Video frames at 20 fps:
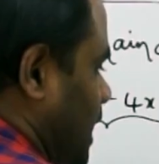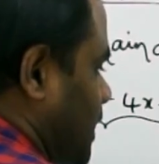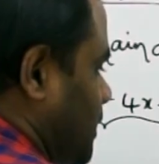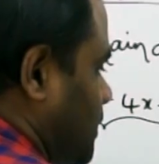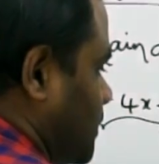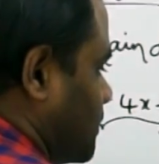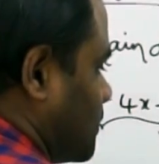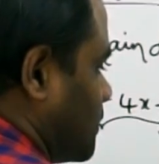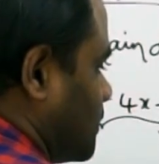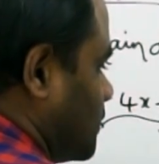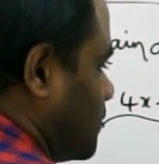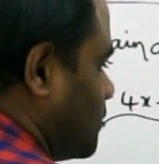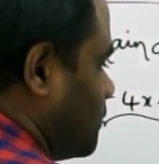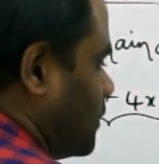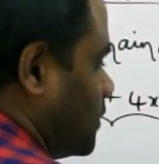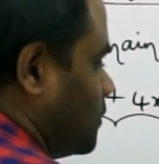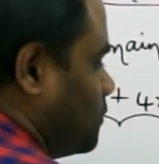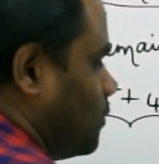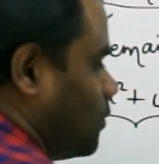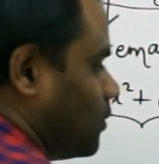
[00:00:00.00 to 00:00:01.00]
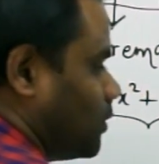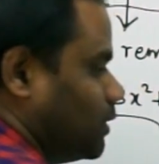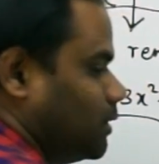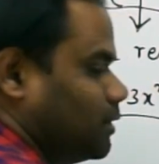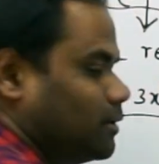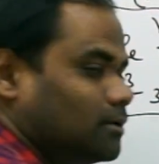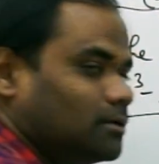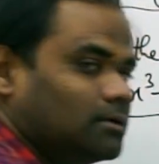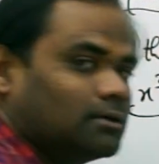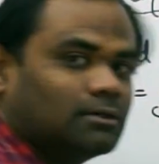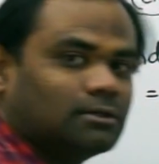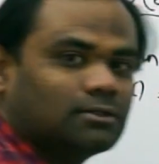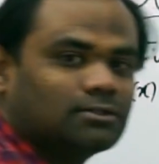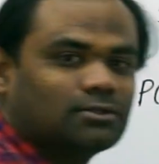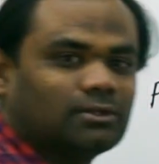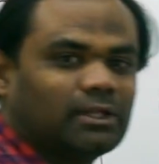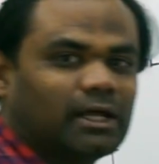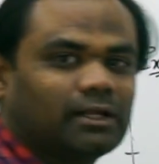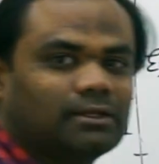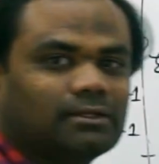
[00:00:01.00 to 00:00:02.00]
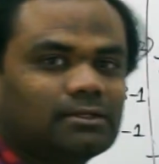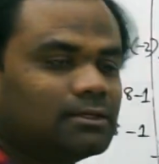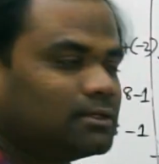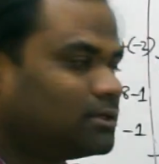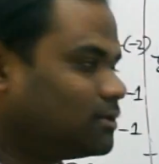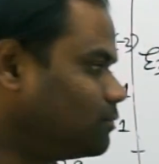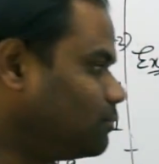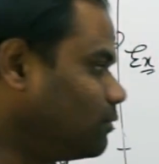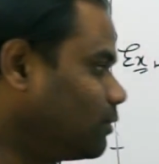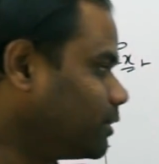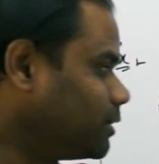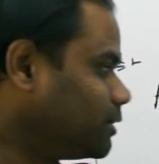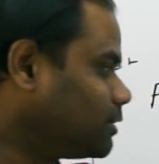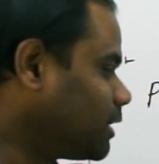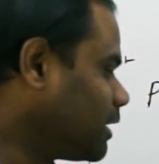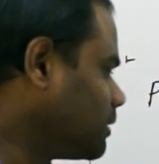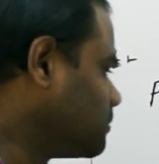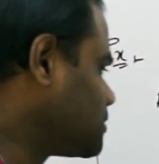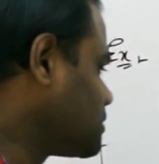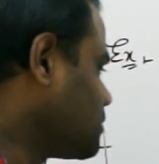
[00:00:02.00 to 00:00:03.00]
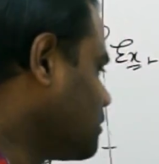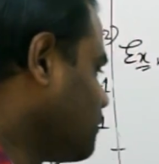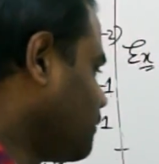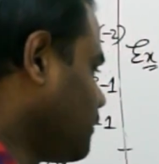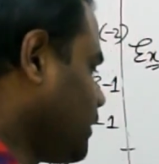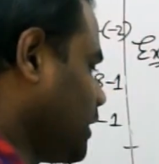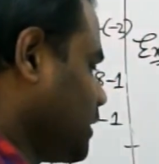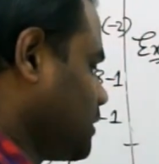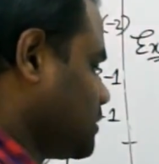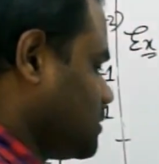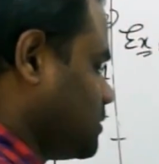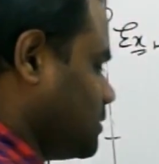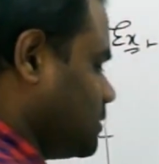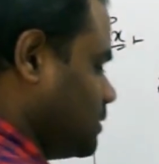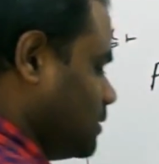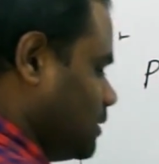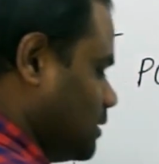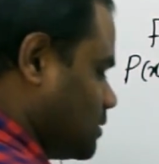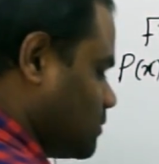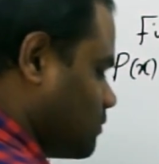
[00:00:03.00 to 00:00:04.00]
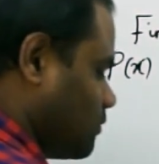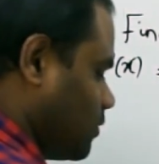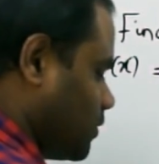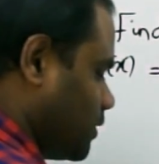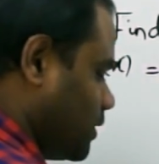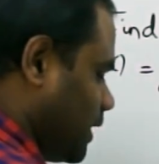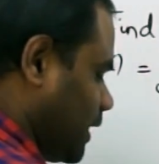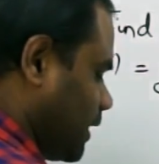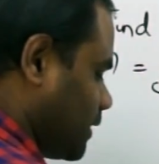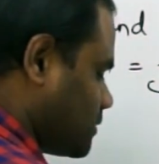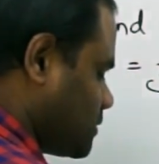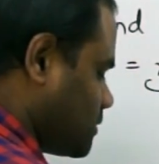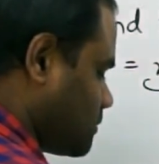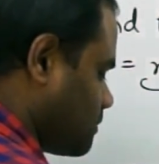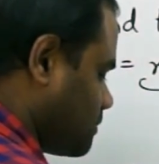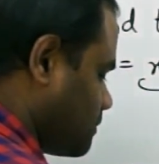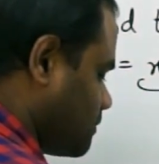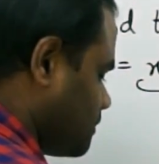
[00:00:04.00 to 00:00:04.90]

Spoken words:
added with 14. So that 14 times of x is 14x